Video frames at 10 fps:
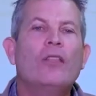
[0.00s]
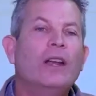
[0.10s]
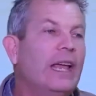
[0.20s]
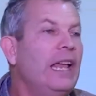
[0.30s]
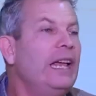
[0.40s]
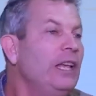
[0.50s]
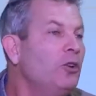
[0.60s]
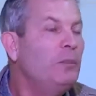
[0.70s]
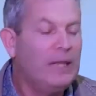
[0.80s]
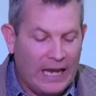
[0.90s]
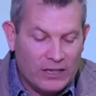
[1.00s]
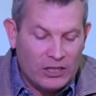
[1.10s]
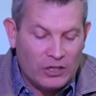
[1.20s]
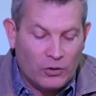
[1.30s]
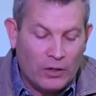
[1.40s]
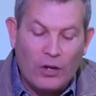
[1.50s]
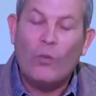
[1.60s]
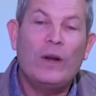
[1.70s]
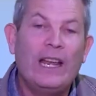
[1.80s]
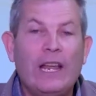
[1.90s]
that he could be counted on
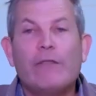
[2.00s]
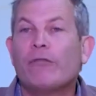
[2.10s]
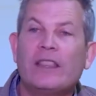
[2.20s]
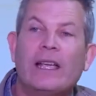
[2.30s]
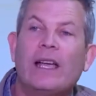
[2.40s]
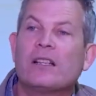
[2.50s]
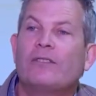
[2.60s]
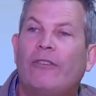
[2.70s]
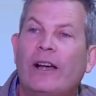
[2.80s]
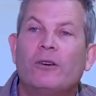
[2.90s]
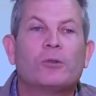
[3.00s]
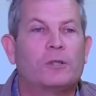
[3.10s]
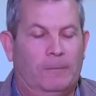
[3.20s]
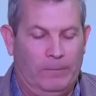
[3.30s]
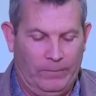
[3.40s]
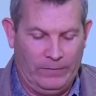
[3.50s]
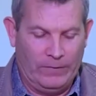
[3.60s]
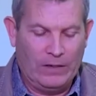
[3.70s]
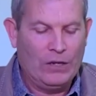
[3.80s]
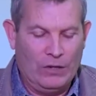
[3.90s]
when everything else failed.
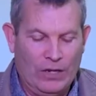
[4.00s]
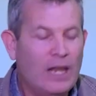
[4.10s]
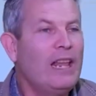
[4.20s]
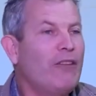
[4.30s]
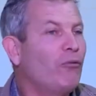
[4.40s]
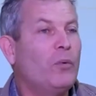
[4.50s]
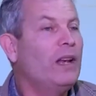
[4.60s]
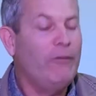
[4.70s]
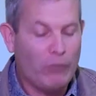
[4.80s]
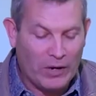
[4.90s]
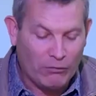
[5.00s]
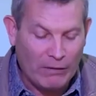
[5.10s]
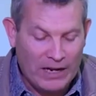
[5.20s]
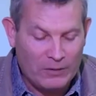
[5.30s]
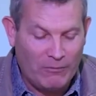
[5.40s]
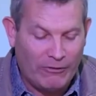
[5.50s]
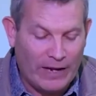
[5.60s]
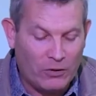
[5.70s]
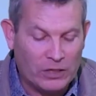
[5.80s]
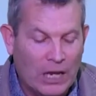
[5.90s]
When everyone around him
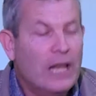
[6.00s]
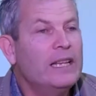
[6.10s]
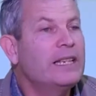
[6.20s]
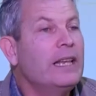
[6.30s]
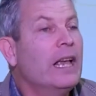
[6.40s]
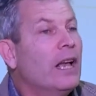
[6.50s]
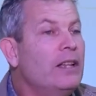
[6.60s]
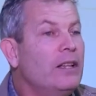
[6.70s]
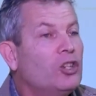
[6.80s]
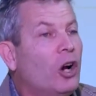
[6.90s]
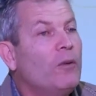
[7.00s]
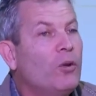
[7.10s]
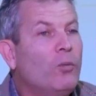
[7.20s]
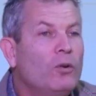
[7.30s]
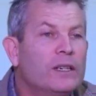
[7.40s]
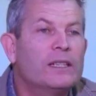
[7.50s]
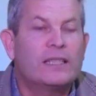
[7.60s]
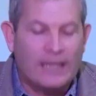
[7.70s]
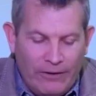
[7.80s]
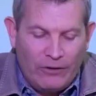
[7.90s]
failed. You see, in the time of the wilderness,
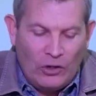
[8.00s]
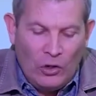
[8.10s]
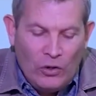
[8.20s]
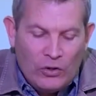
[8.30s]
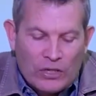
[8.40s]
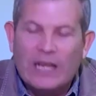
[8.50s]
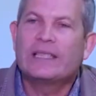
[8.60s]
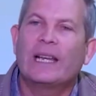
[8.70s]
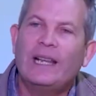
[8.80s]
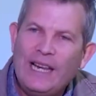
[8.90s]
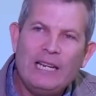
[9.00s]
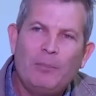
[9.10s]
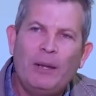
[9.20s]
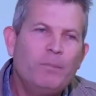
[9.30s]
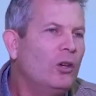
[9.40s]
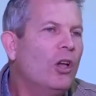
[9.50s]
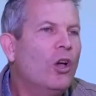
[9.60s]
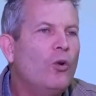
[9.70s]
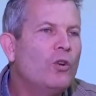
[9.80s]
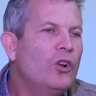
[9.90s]
David learned to lead people
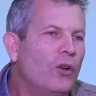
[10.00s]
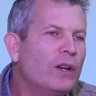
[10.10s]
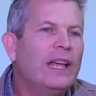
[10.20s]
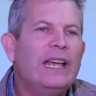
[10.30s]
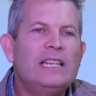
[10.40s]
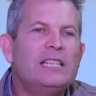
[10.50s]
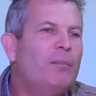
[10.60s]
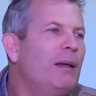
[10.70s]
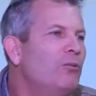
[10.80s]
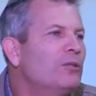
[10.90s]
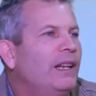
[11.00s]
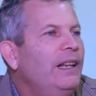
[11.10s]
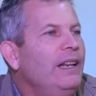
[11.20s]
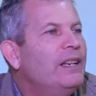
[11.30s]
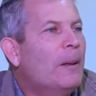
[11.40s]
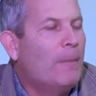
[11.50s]
who were not easy people to lead.